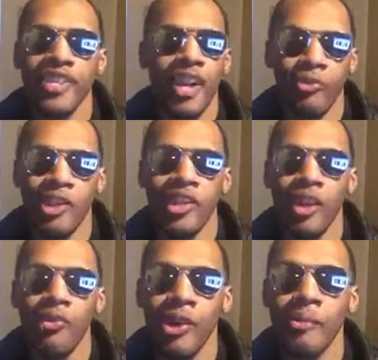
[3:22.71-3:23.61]
And I really
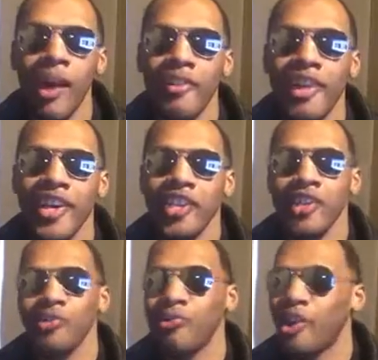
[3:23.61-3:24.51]
did want Bobby Lashley
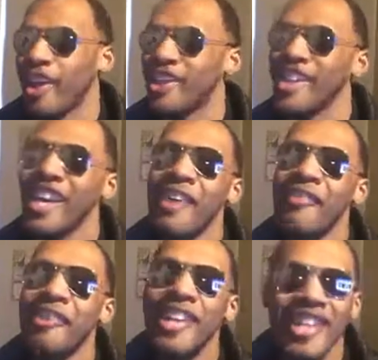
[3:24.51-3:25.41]
to win,
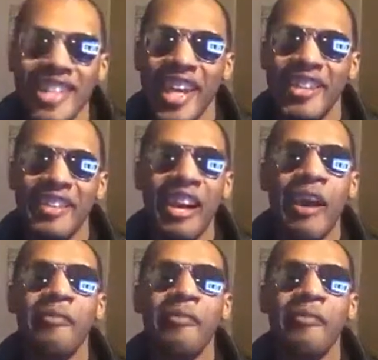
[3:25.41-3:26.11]
but he didn't.